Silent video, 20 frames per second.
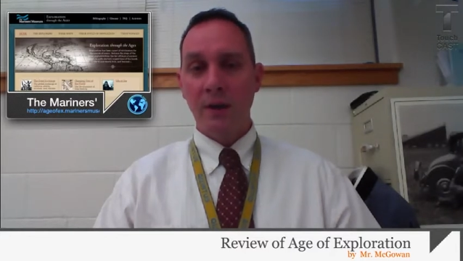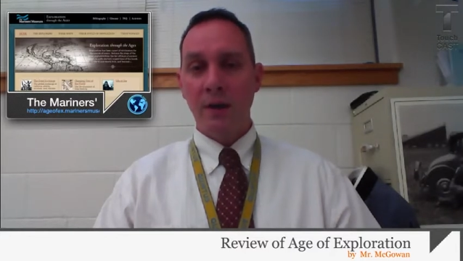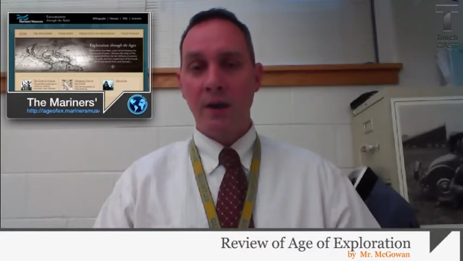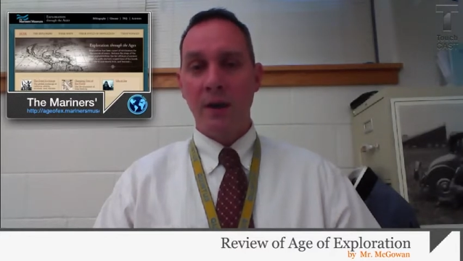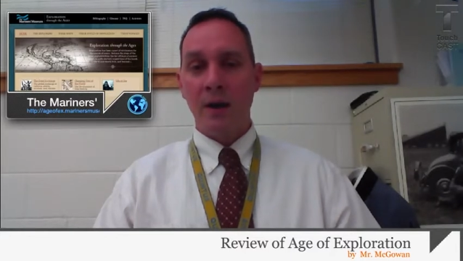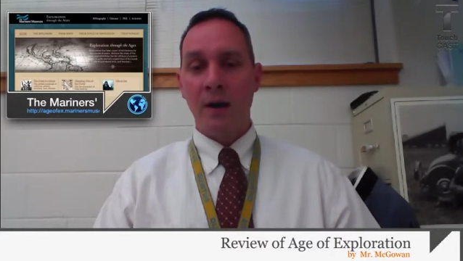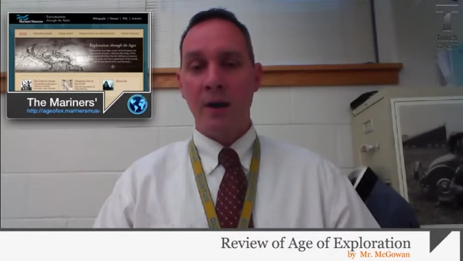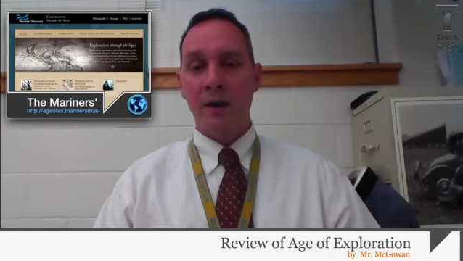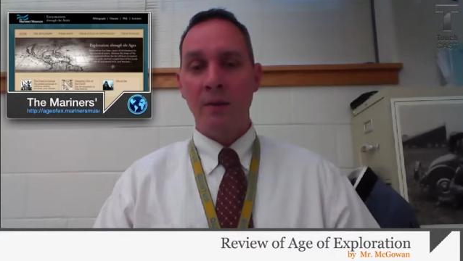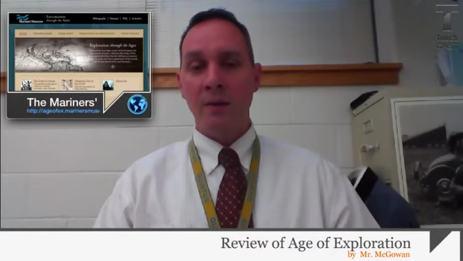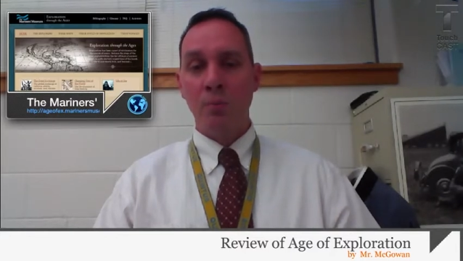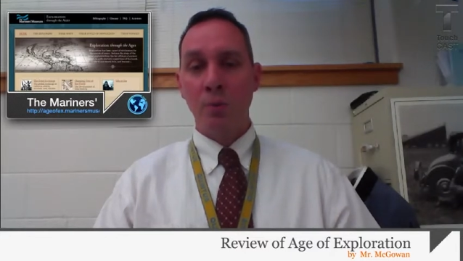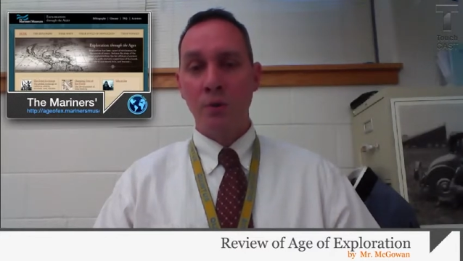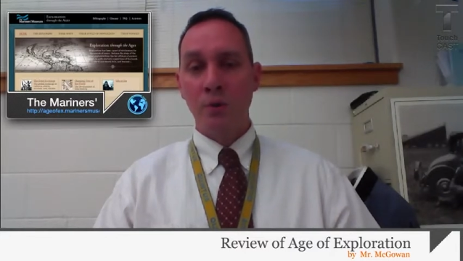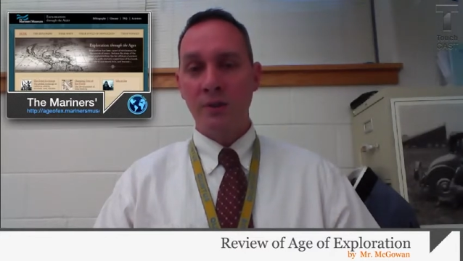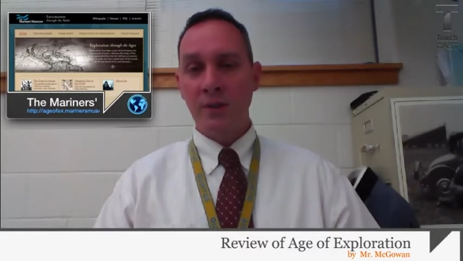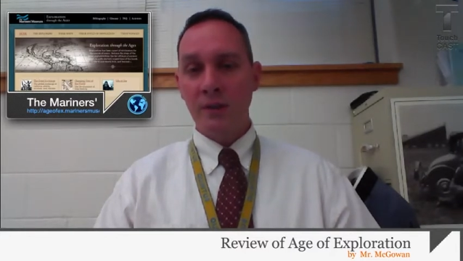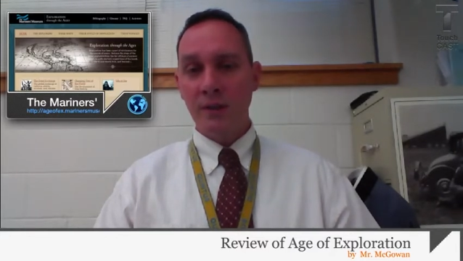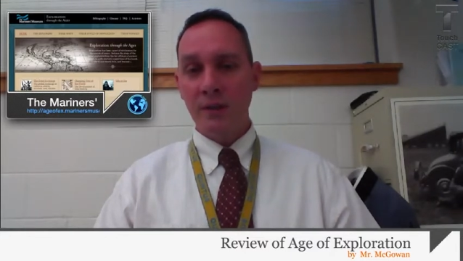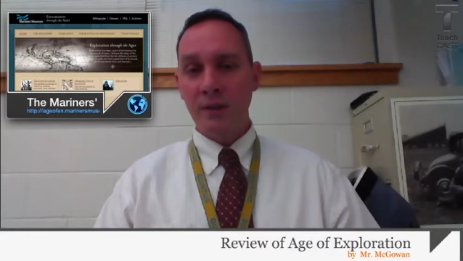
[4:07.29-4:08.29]
Uh, the
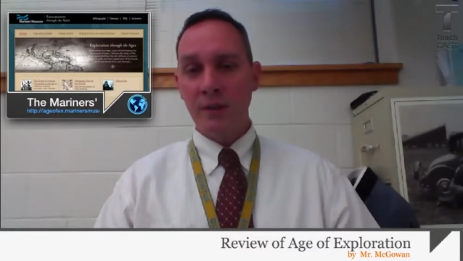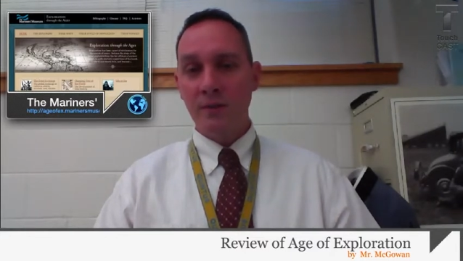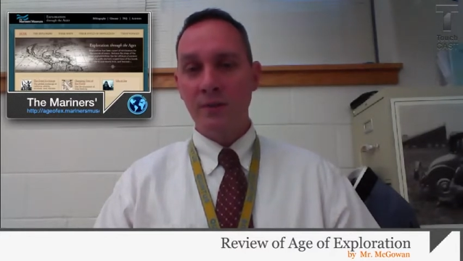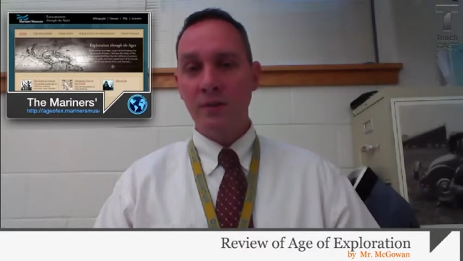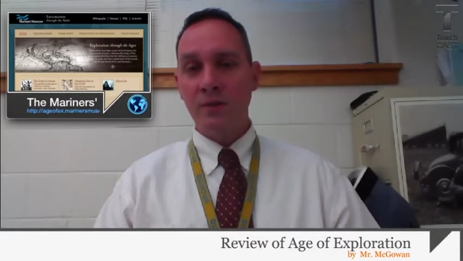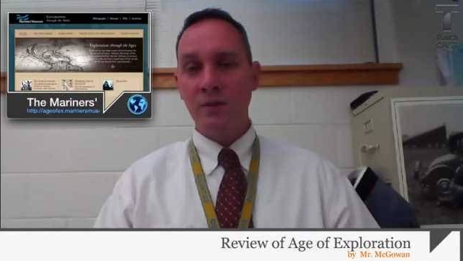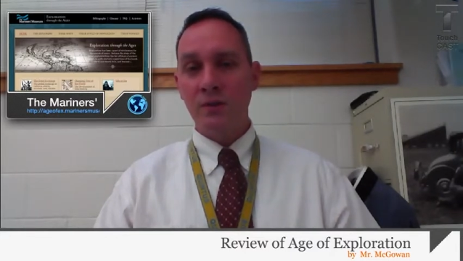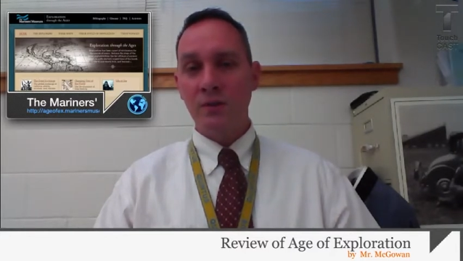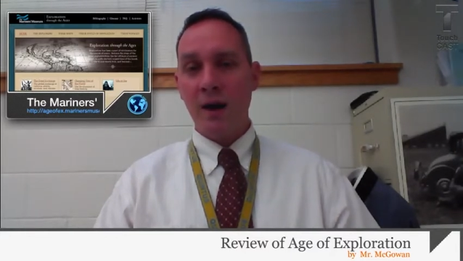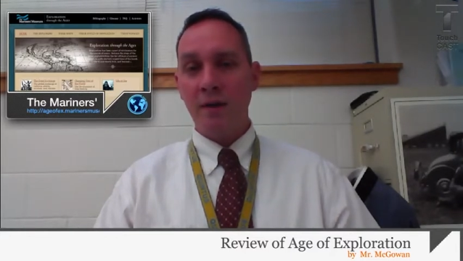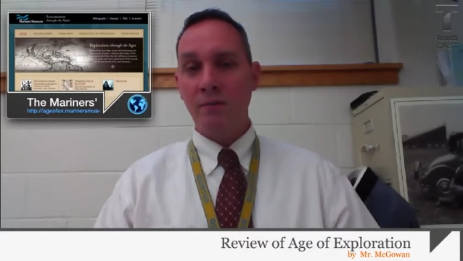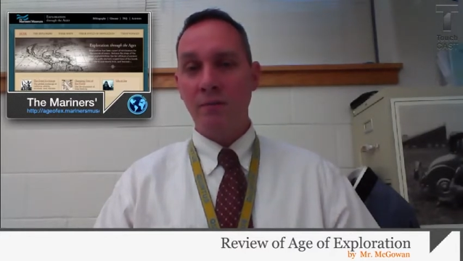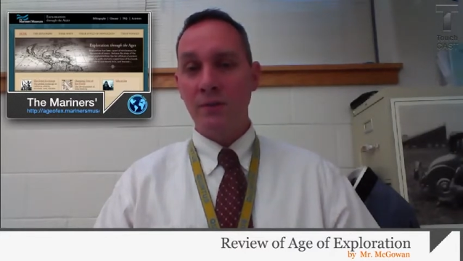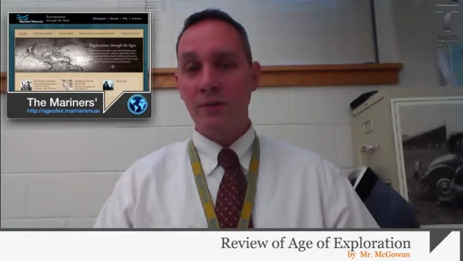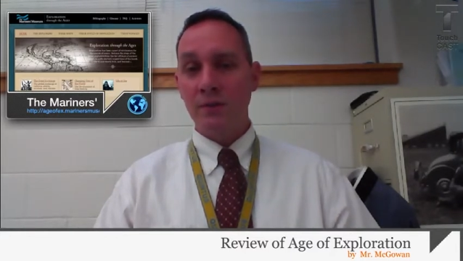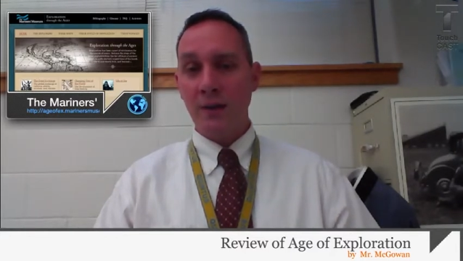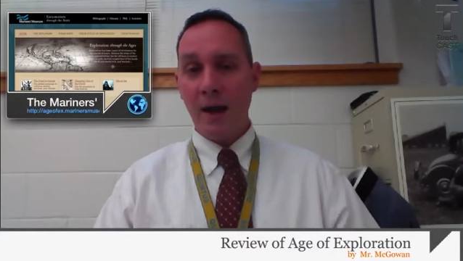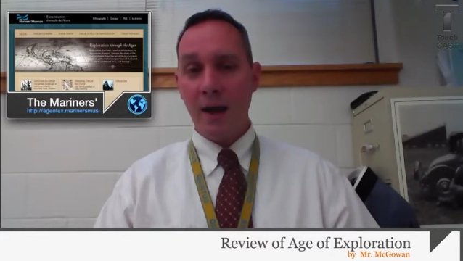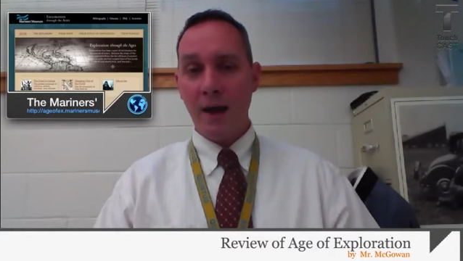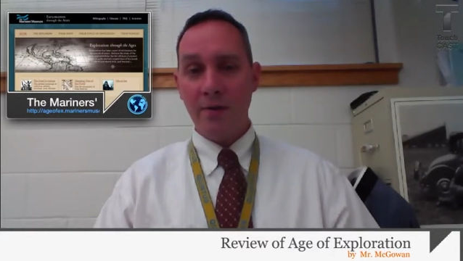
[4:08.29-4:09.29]
Portuguese travel
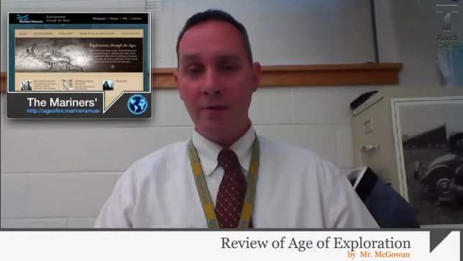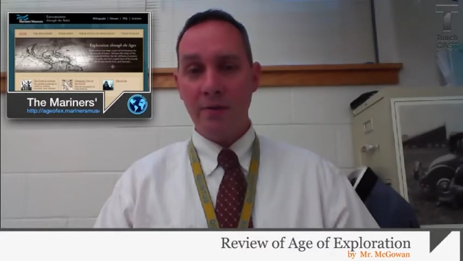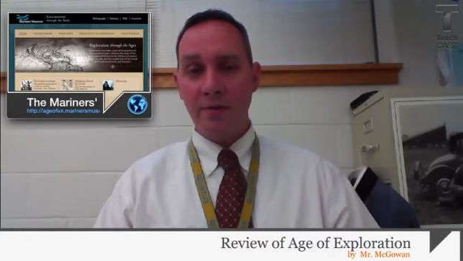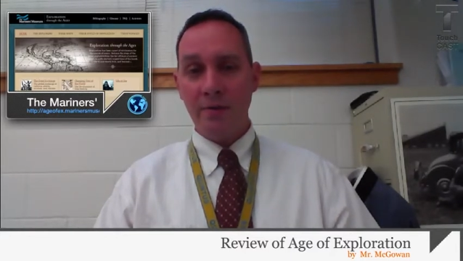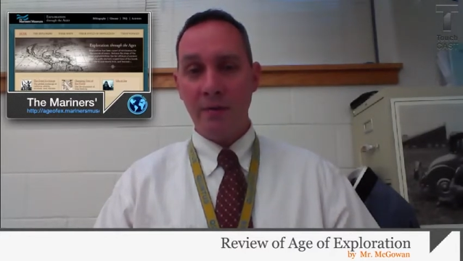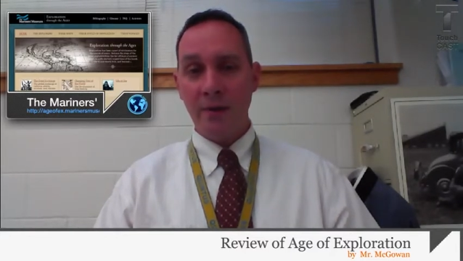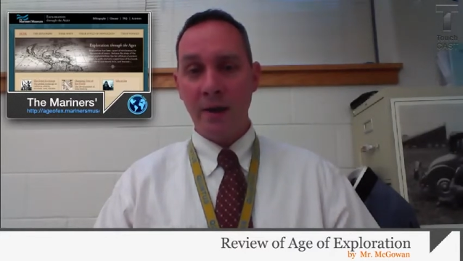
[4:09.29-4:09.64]
south